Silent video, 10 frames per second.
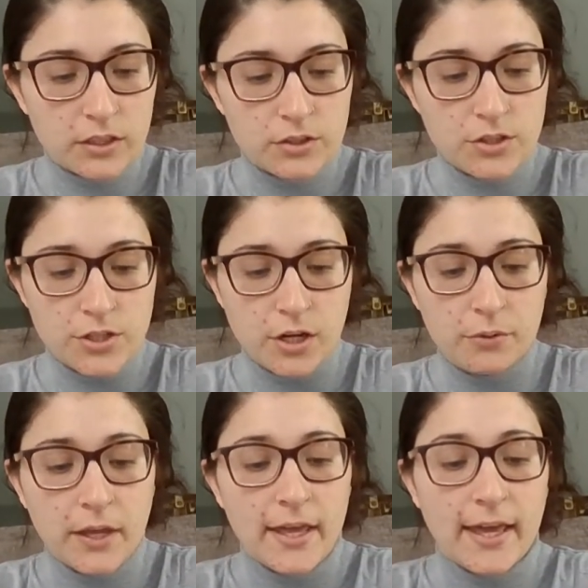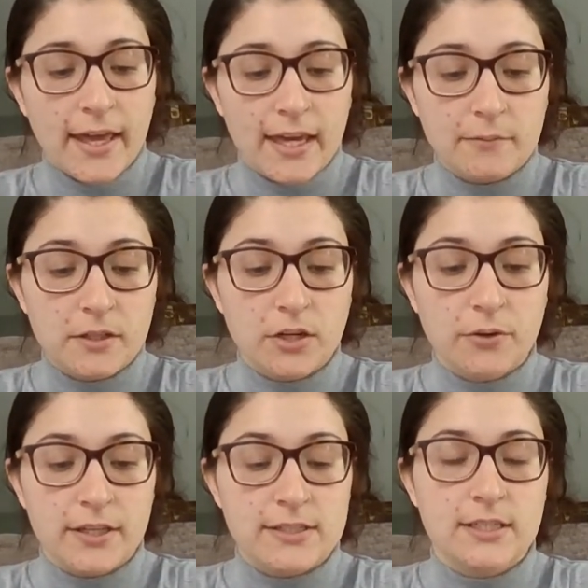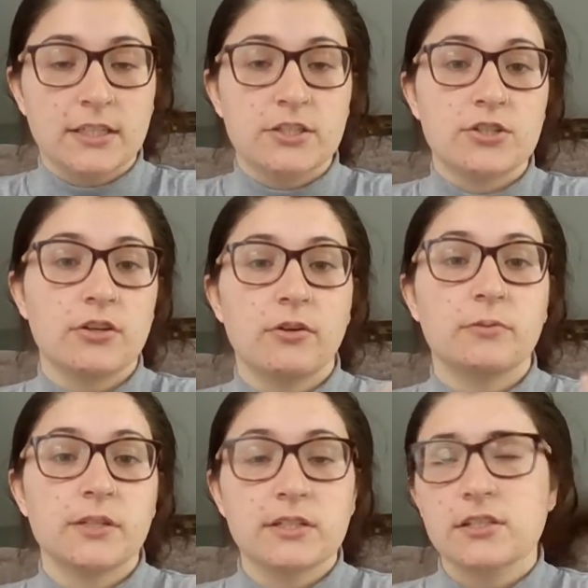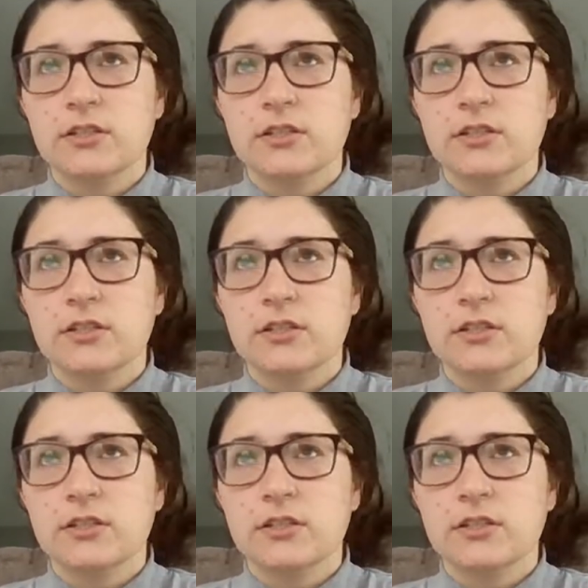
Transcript: So ABO is needed. So this is